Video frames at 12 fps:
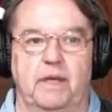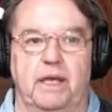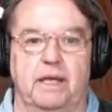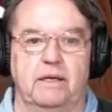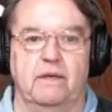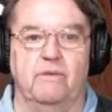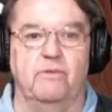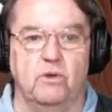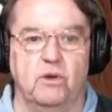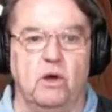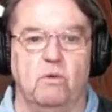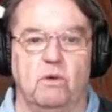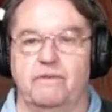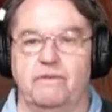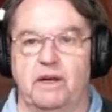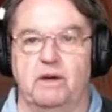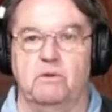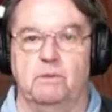and if you know what a
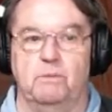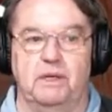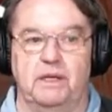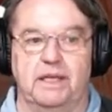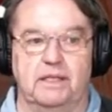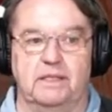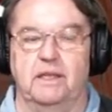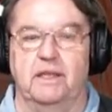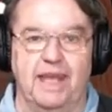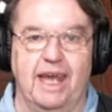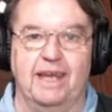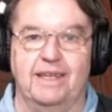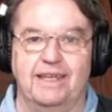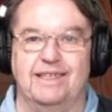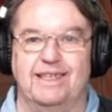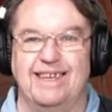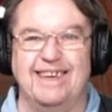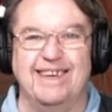variable is, that
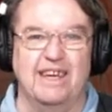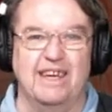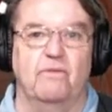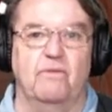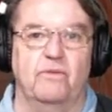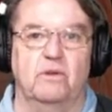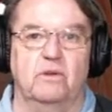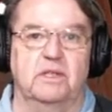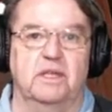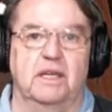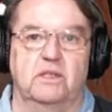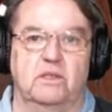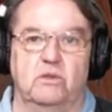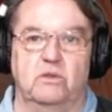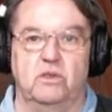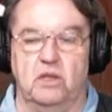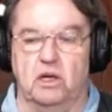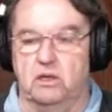is enough just to
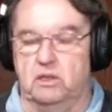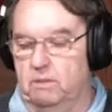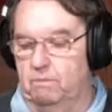start.